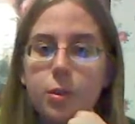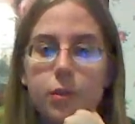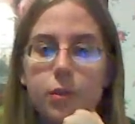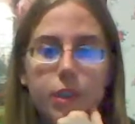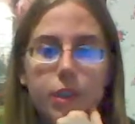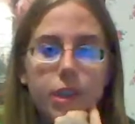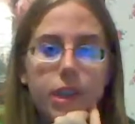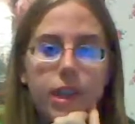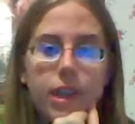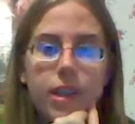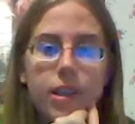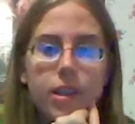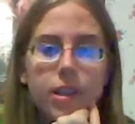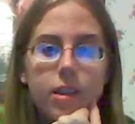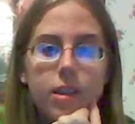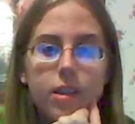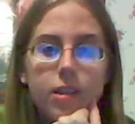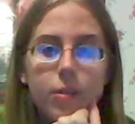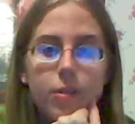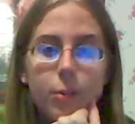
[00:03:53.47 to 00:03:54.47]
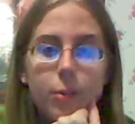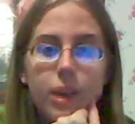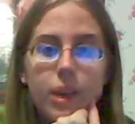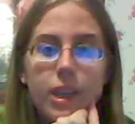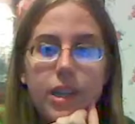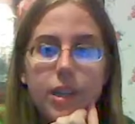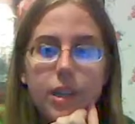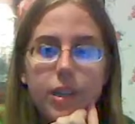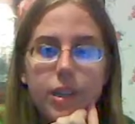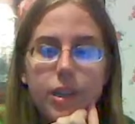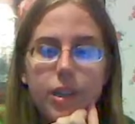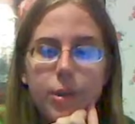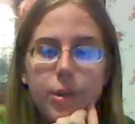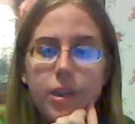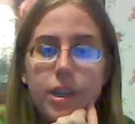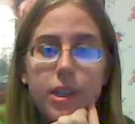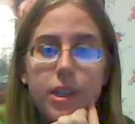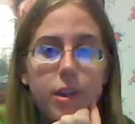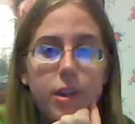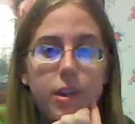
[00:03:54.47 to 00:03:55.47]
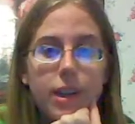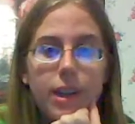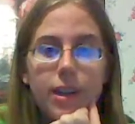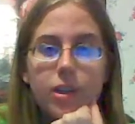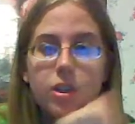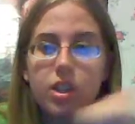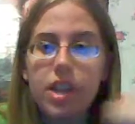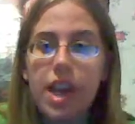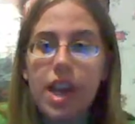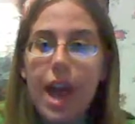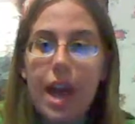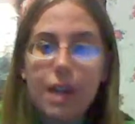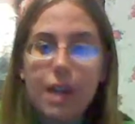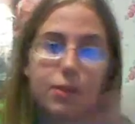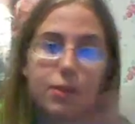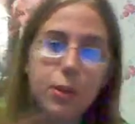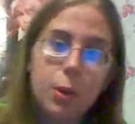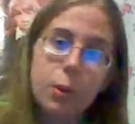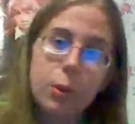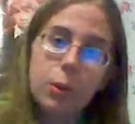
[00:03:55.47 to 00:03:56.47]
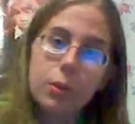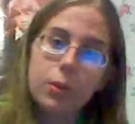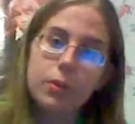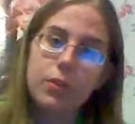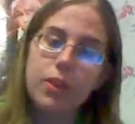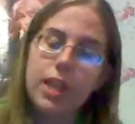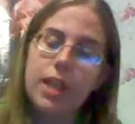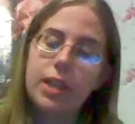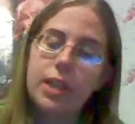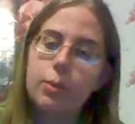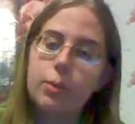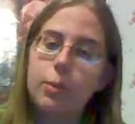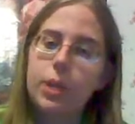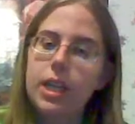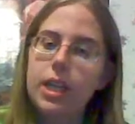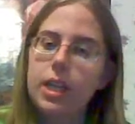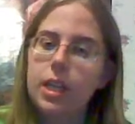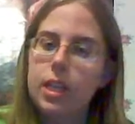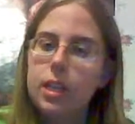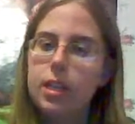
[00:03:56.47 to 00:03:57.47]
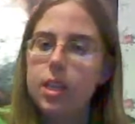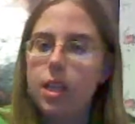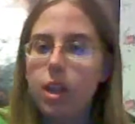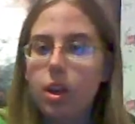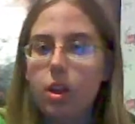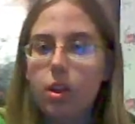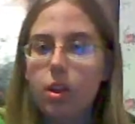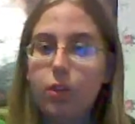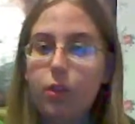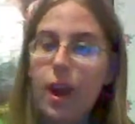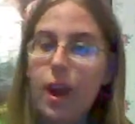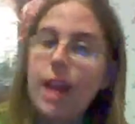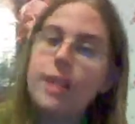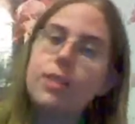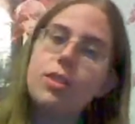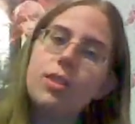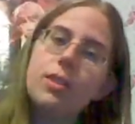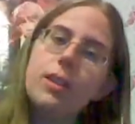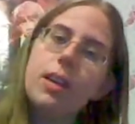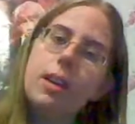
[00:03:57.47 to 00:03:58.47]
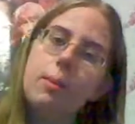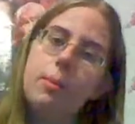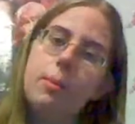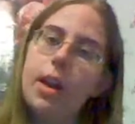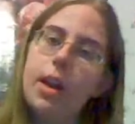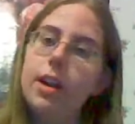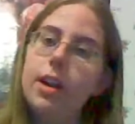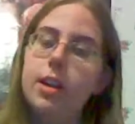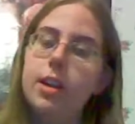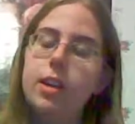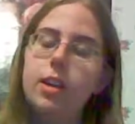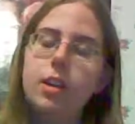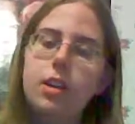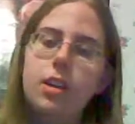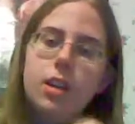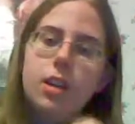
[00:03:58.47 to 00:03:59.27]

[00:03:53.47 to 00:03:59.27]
for like a week or two and then I'll actually have a cold for like a week and then I'll gradually get better